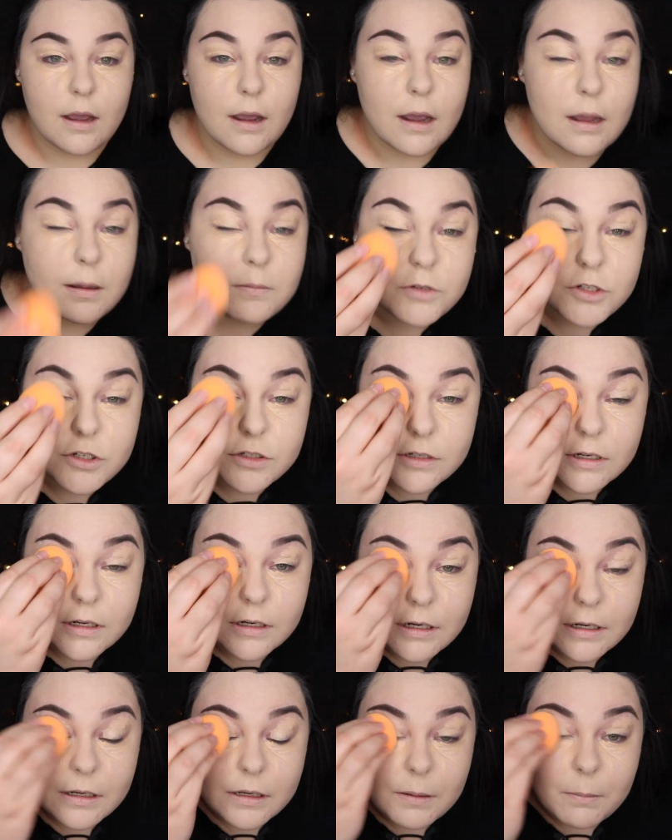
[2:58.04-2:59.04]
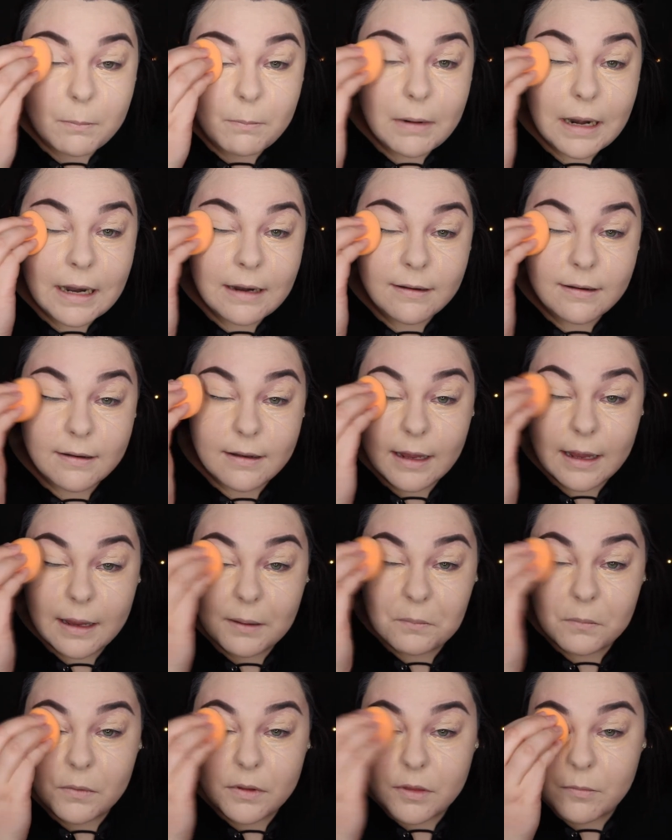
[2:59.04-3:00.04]
I'm just going to blend it
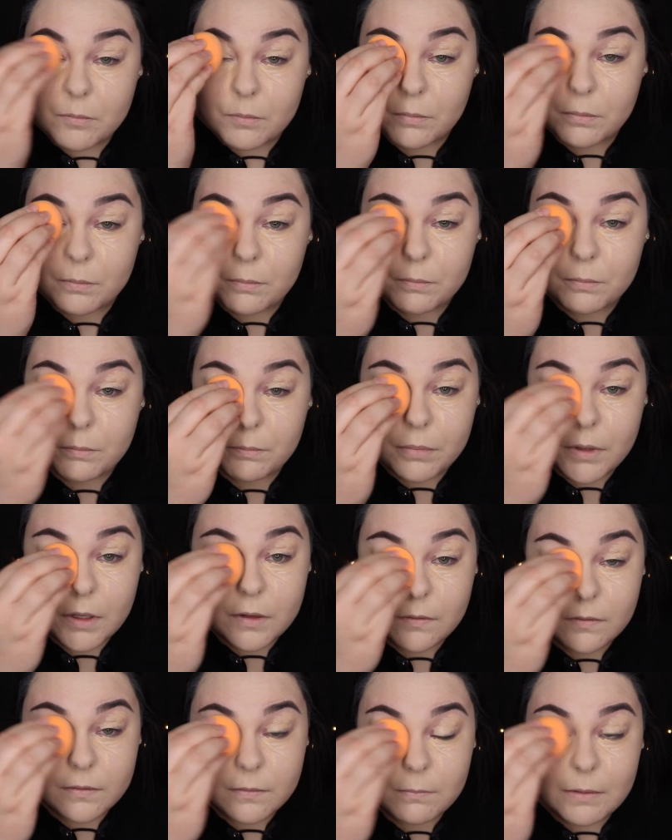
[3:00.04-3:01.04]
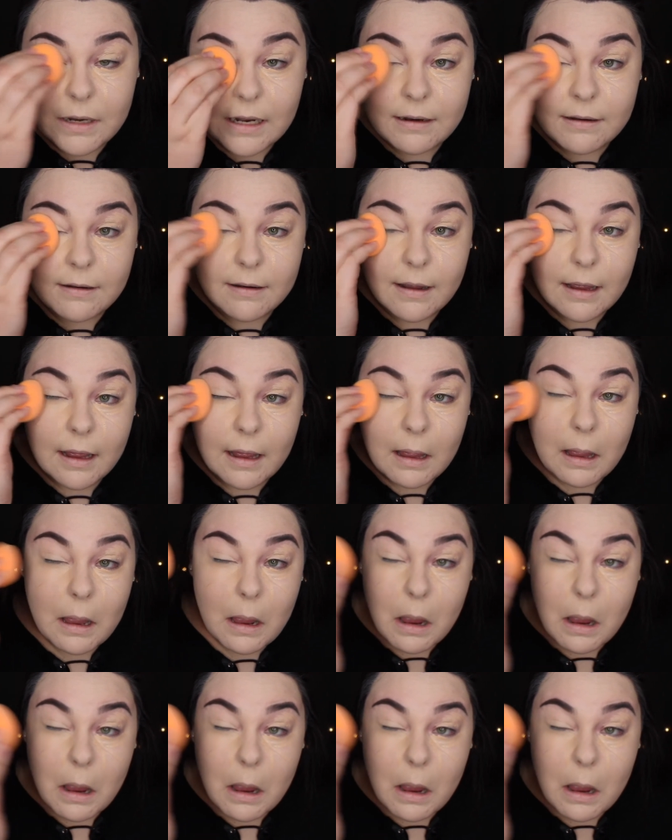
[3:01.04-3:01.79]
in with a beauty blender.